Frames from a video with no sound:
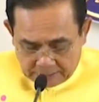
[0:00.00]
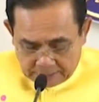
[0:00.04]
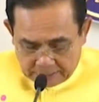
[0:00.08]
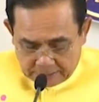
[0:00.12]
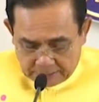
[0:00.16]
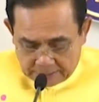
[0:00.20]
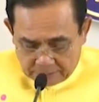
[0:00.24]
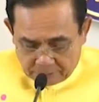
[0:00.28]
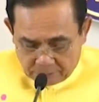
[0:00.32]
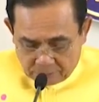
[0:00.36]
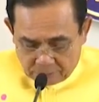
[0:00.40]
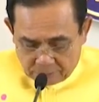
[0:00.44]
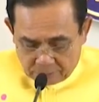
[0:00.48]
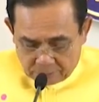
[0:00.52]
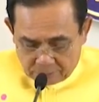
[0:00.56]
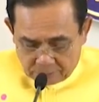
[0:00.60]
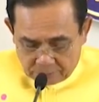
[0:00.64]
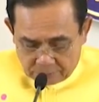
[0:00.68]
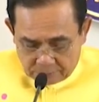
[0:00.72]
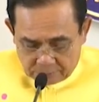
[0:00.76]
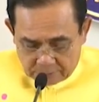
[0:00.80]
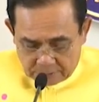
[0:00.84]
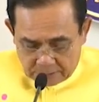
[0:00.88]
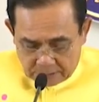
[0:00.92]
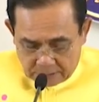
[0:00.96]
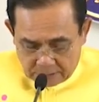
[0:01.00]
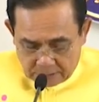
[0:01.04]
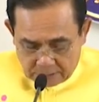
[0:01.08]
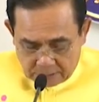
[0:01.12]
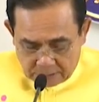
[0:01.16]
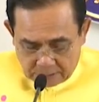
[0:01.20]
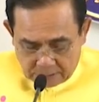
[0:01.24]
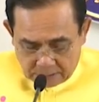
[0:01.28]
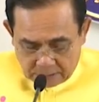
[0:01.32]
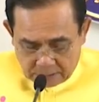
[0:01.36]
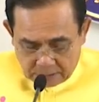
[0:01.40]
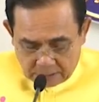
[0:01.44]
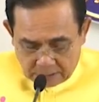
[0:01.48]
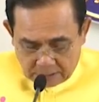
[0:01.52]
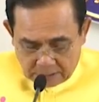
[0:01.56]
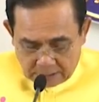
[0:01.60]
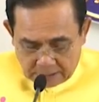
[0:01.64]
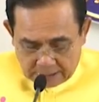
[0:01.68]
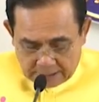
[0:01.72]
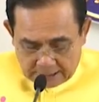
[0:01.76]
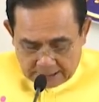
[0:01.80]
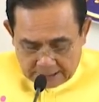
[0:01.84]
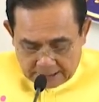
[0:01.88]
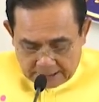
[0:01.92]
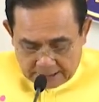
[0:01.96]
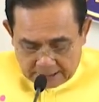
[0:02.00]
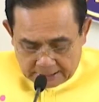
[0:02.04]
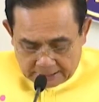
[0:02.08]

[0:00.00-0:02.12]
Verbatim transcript: the issue of South China Sea? Well, of